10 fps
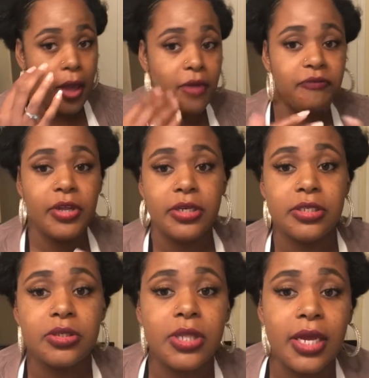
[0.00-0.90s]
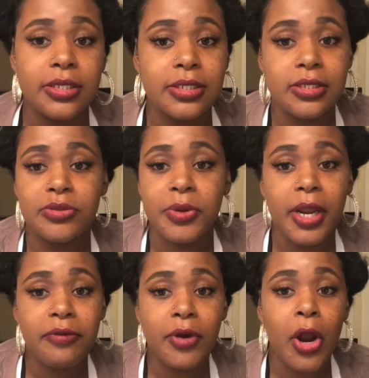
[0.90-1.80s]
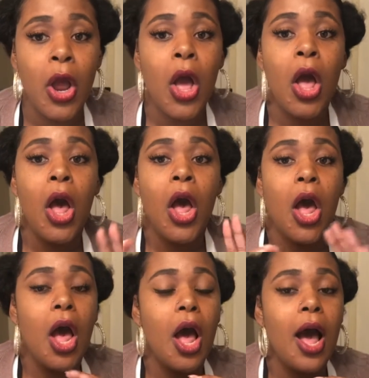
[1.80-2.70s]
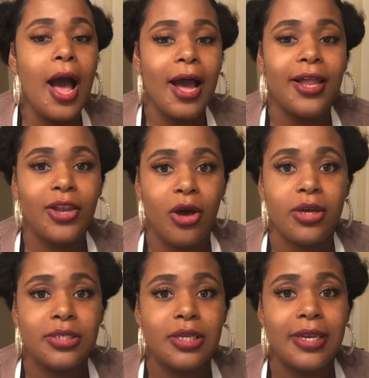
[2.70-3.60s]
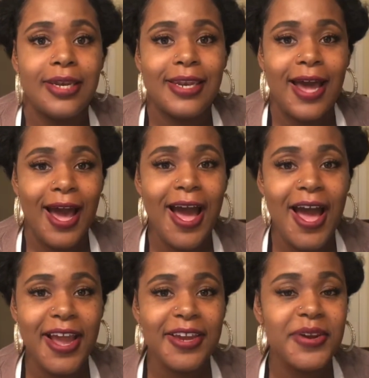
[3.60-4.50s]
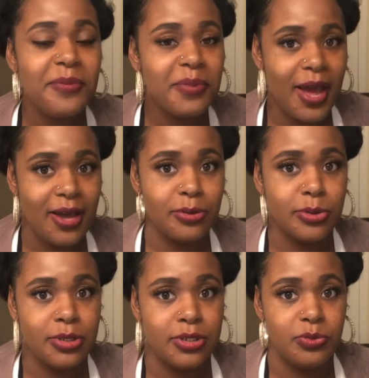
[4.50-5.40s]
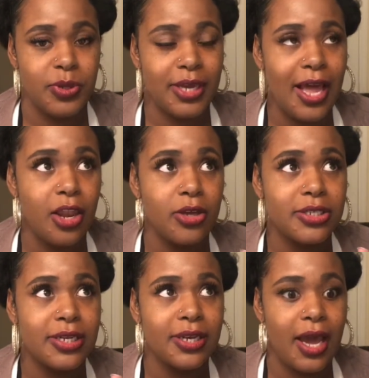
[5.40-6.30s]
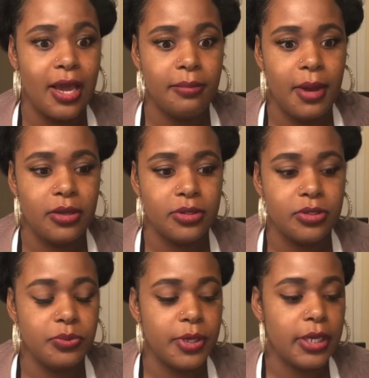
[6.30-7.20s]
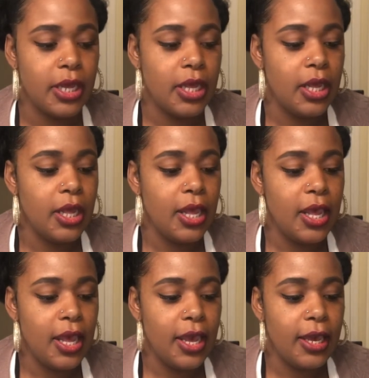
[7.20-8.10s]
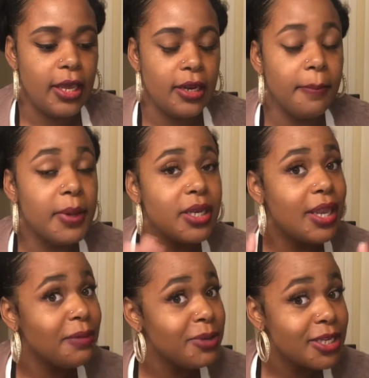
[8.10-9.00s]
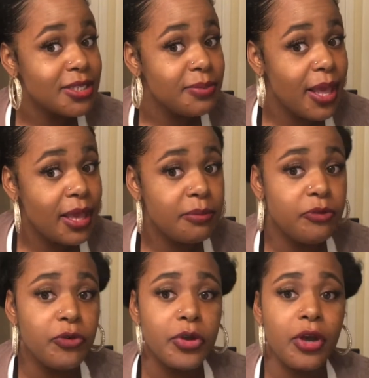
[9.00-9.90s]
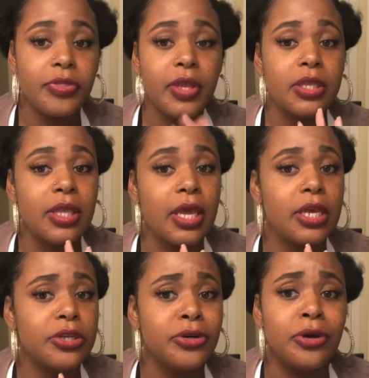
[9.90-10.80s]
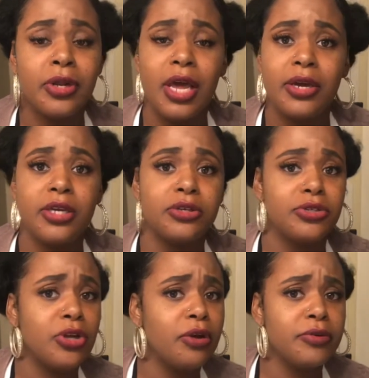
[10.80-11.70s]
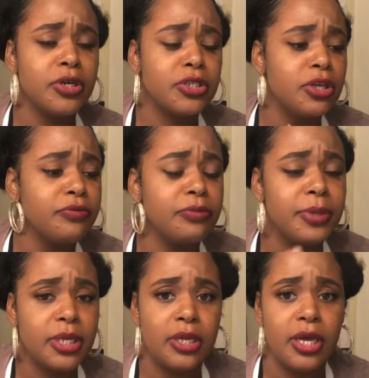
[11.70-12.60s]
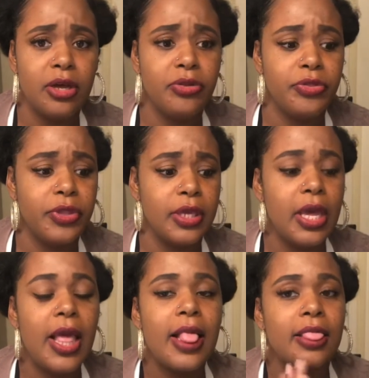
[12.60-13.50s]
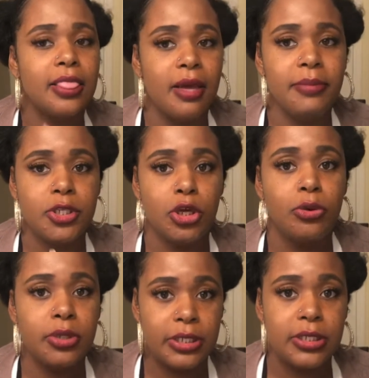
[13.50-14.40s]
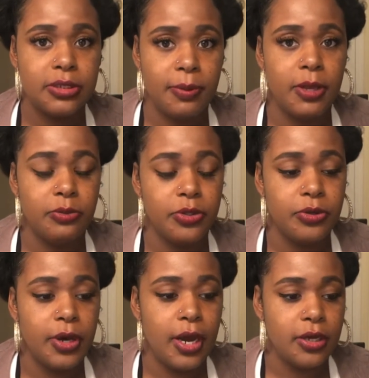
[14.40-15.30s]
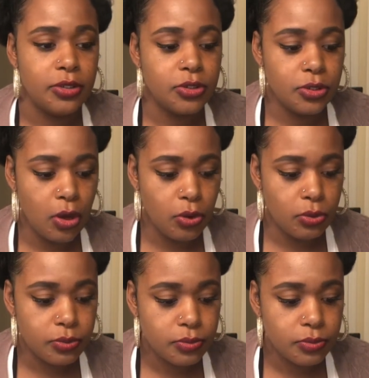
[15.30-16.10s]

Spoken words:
fitness Nazis or whatever. I lost 9 pounds this week. I lost 9 pounds this week. But let me explain before y'all think that your girl out here starving herself or being unhealthy. Let me totally explain with you guys. So,